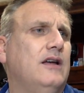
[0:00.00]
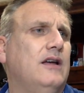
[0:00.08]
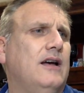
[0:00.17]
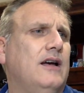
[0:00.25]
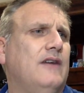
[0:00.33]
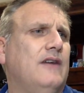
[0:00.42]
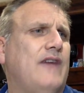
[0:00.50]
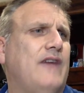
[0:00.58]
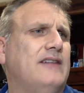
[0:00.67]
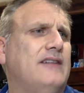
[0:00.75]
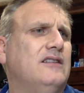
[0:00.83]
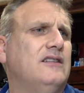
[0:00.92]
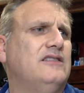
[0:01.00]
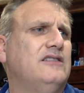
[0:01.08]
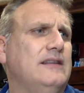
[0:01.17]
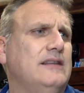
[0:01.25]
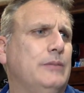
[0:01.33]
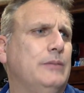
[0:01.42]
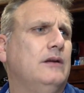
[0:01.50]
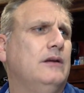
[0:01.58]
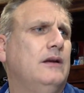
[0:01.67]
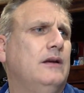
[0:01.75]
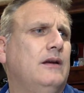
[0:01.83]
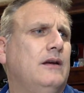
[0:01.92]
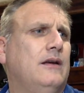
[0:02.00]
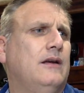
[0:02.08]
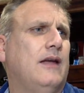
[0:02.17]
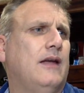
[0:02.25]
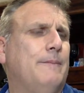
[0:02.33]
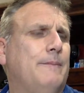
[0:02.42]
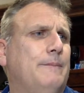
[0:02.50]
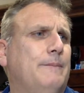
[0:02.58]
fast sleep. Yep.